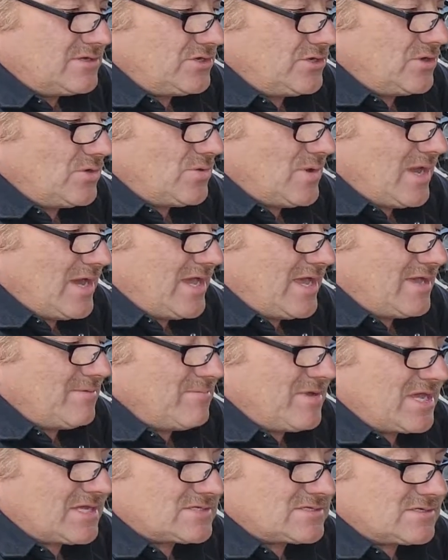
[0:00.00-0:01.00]
To uh, It
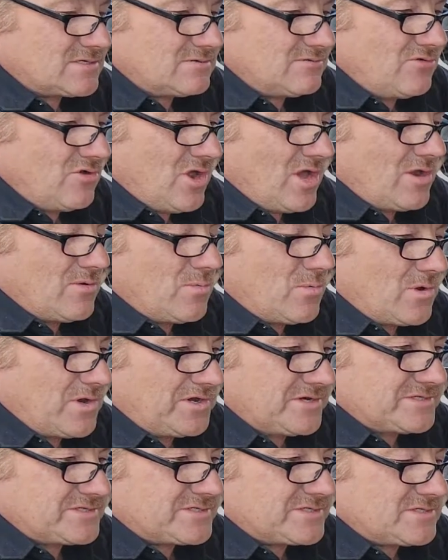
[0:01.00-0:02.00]
makes it run
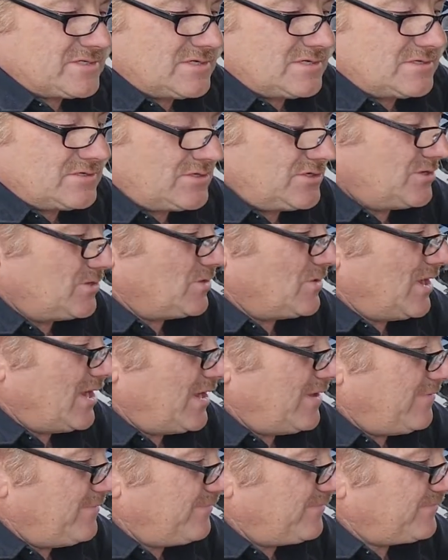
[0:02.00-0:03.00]
worse to,
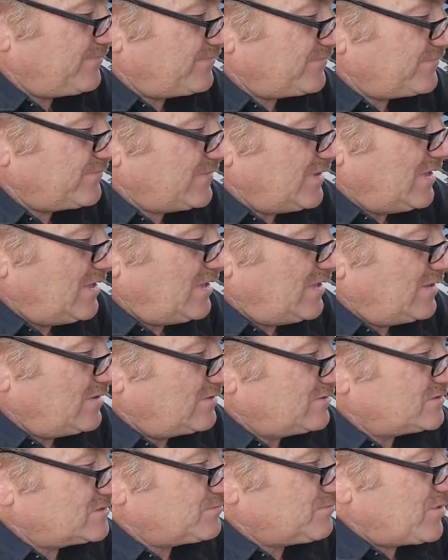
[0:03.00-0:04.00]
uh,
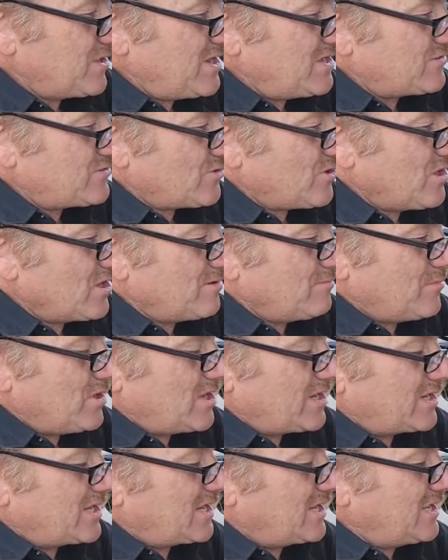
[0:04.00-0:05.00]
to spray throttle
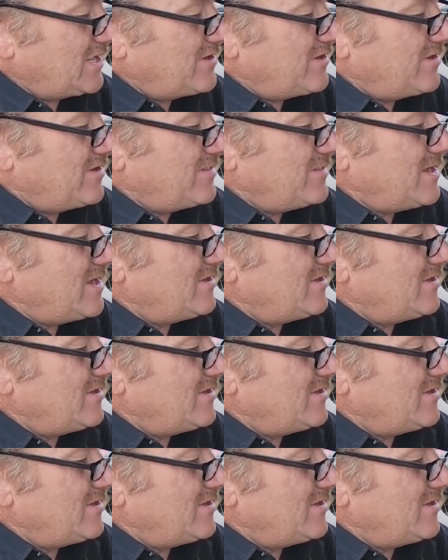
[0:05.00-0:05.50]
body cleaner in